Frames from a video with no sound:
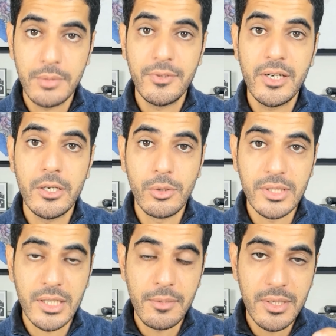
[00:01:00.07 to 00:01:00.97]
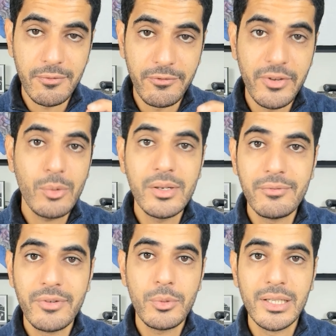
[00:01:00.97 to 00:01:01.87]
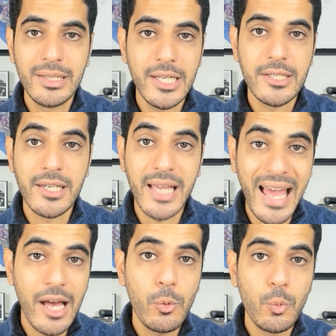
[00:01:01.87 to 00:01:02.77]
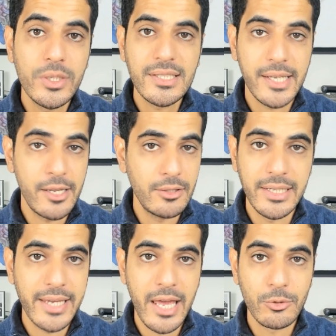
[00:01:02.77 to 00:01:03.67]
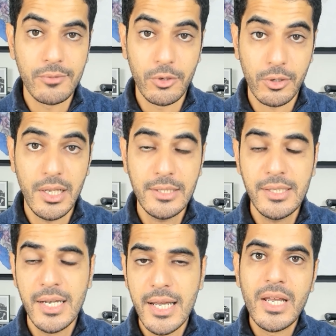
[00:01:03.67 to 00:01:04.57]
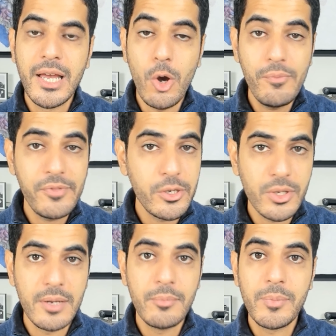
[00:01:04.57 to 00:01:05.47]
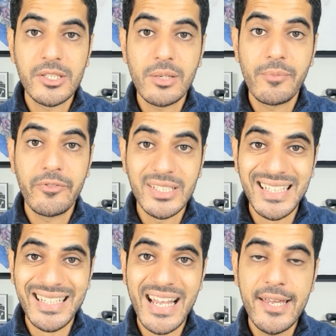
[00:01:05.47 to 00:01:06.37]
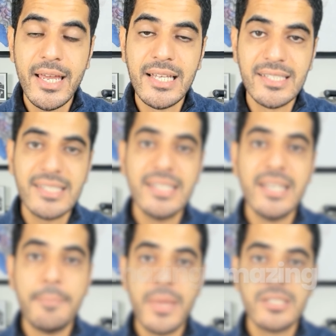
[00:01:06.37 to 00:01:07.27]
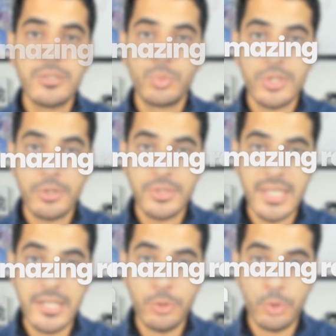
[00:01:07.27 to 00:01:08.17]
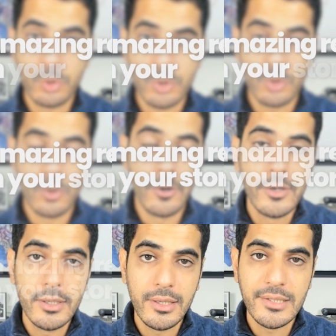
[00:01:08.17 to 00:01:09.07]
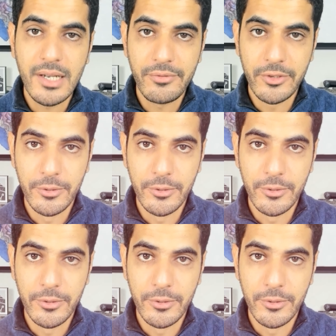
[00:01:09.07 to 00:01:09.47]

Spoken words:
of the video. It's gonna be very, very enlightening how we scale the accounts of our clients, and hopefully you can implement some of it today and see amazing results in your store. Let's dive